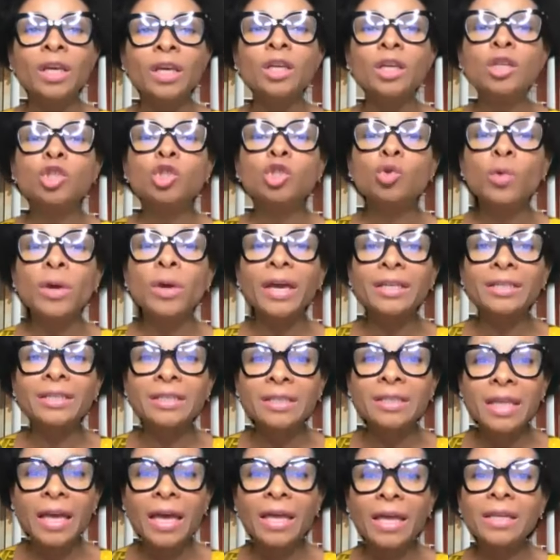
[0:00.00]
is to
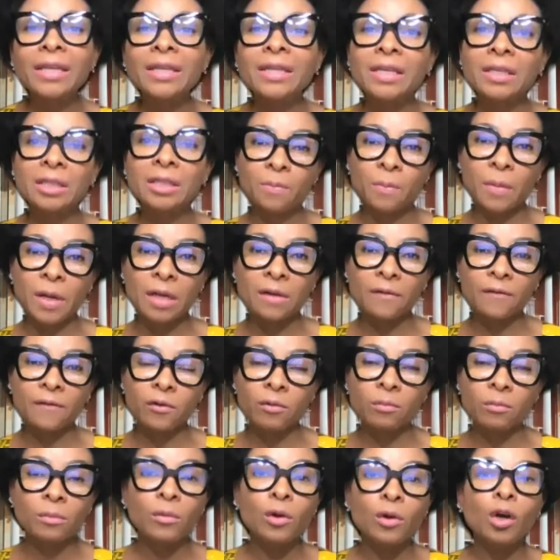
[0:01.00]
extend this
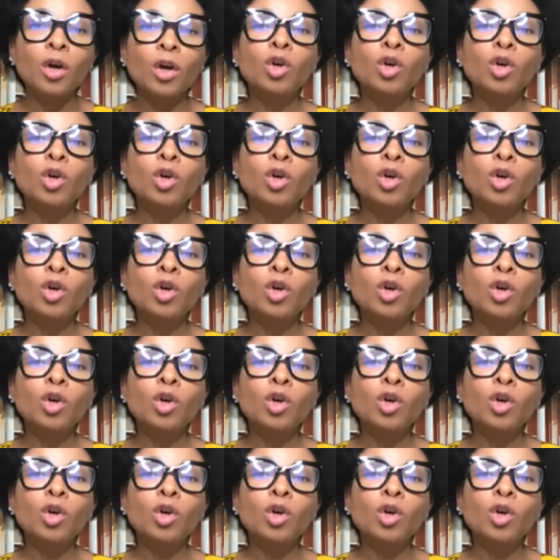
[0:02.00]
platform